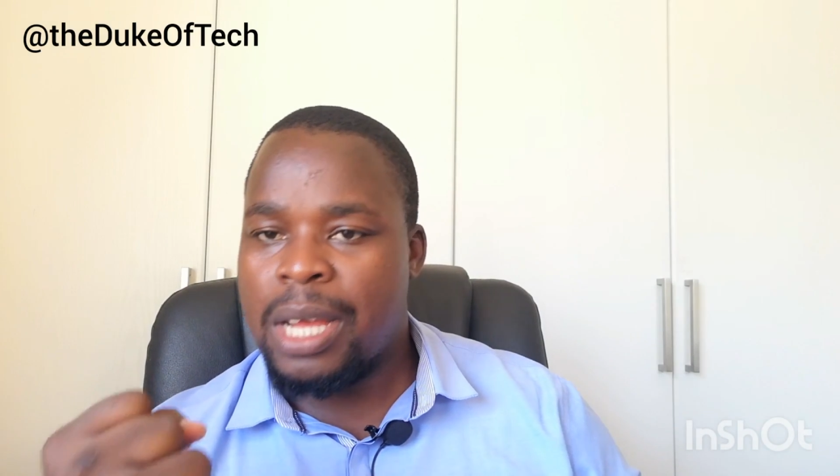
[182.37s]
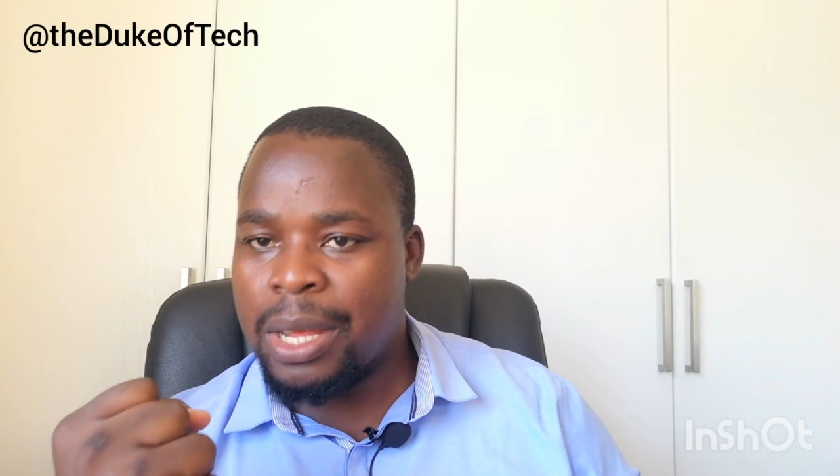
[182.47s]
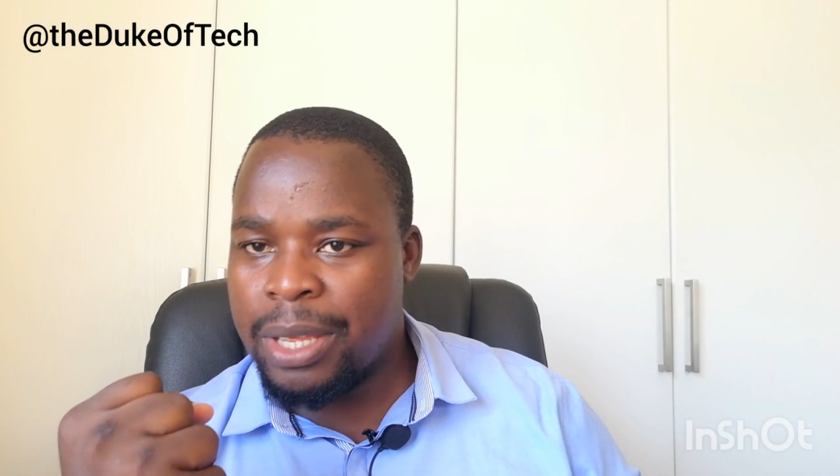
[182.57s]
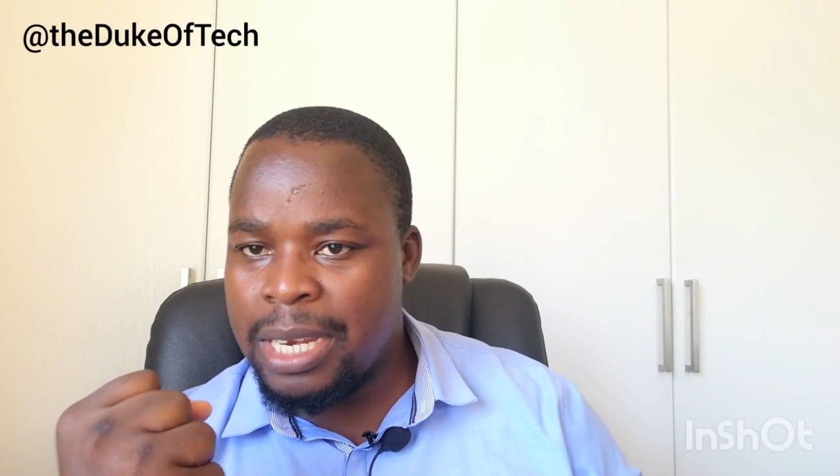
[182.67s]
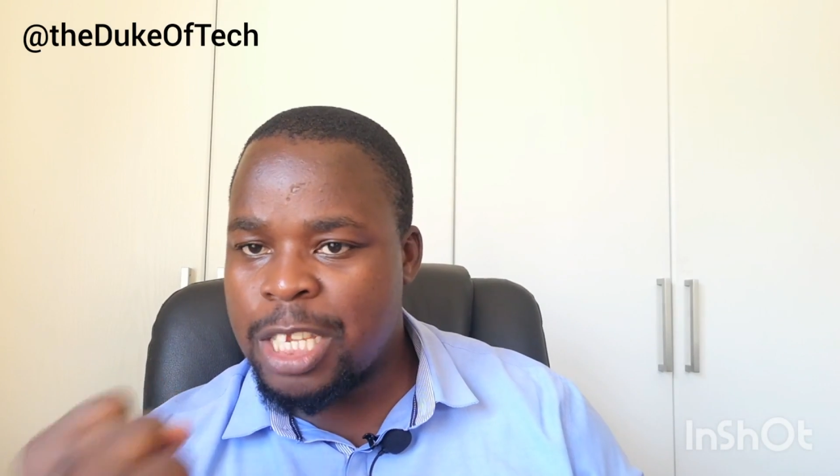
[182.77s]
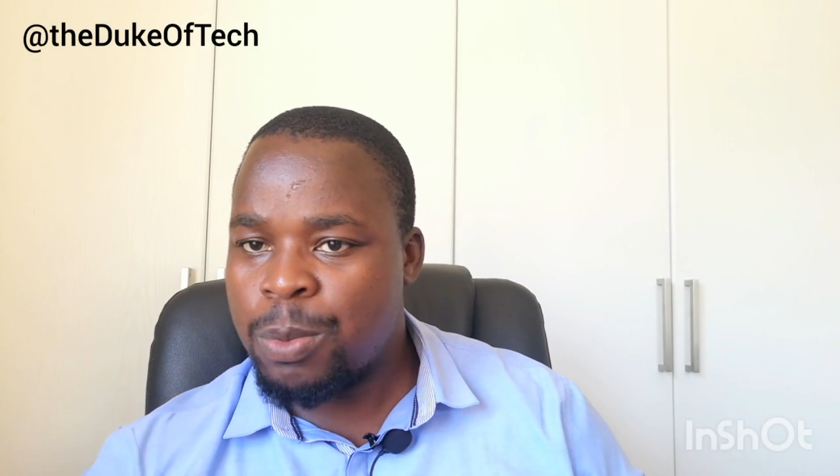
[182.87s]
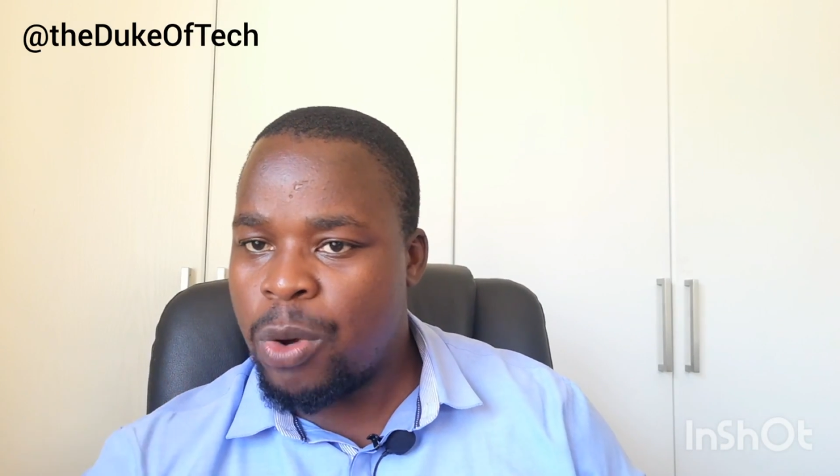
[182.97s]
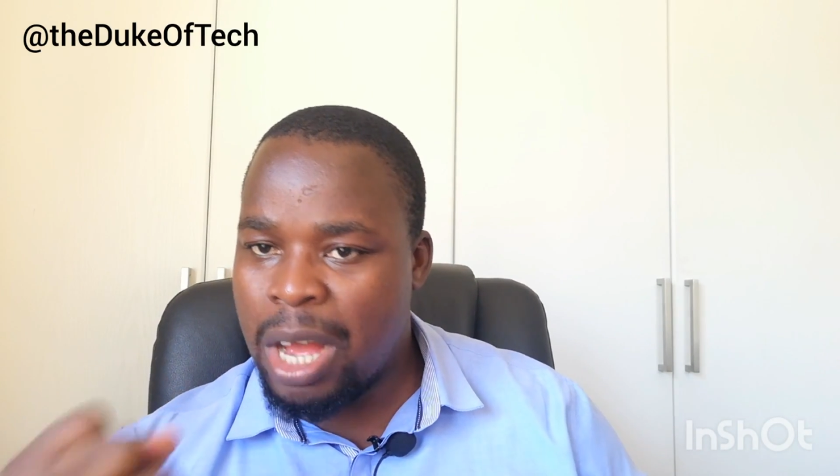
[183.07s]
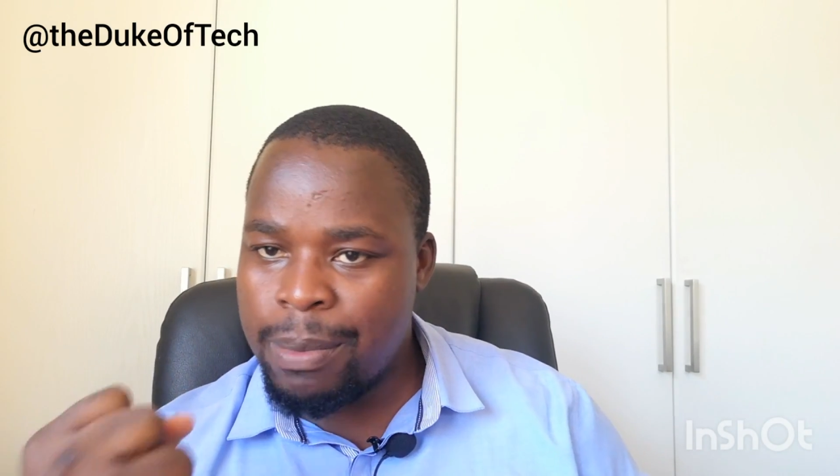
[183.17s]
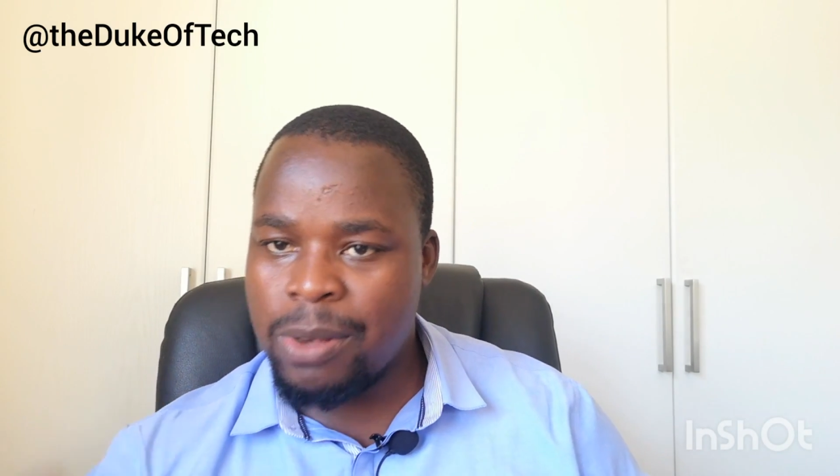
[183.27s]
in
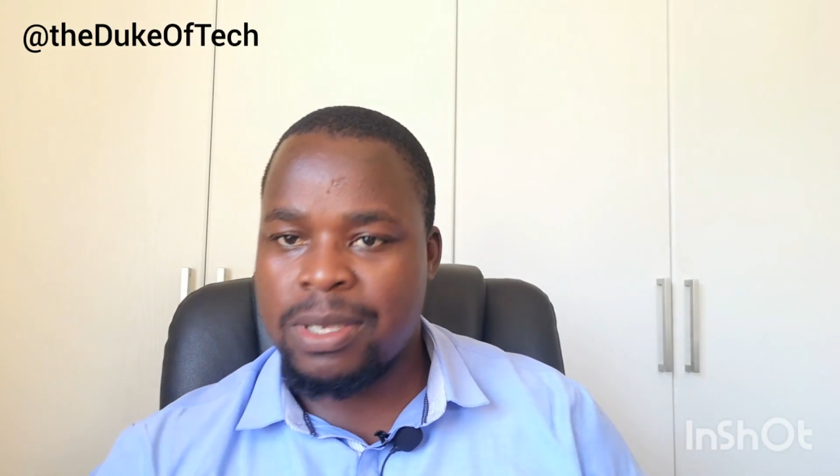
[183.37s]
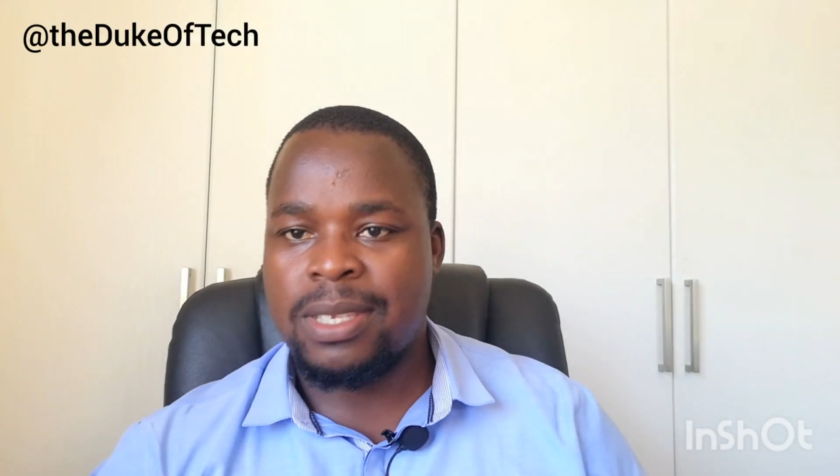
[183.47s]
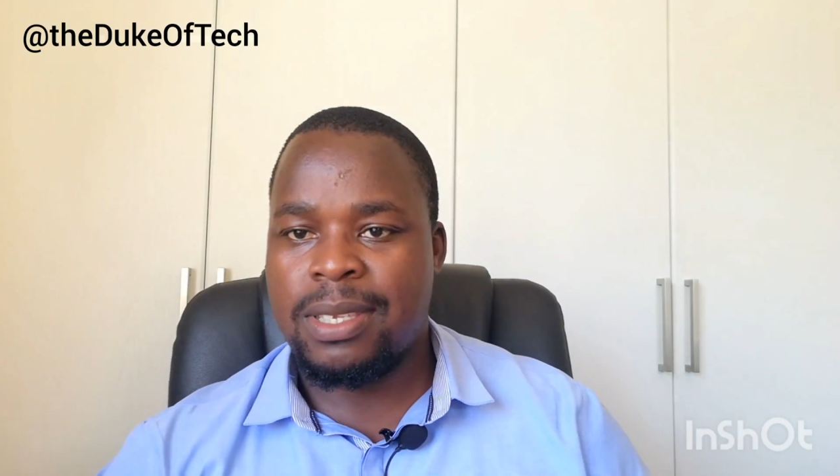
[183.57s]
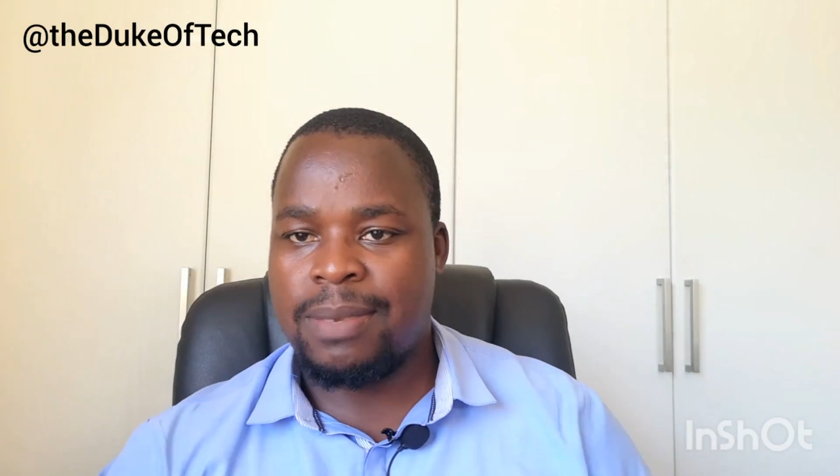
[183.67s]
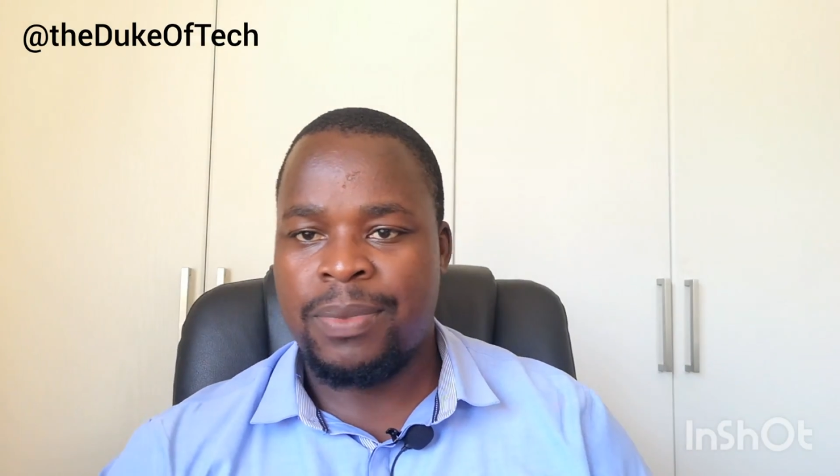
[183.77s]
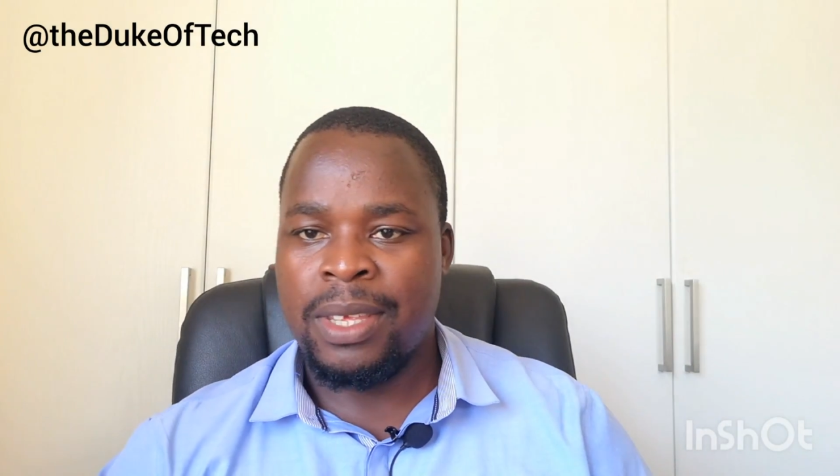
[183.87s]
small amounts.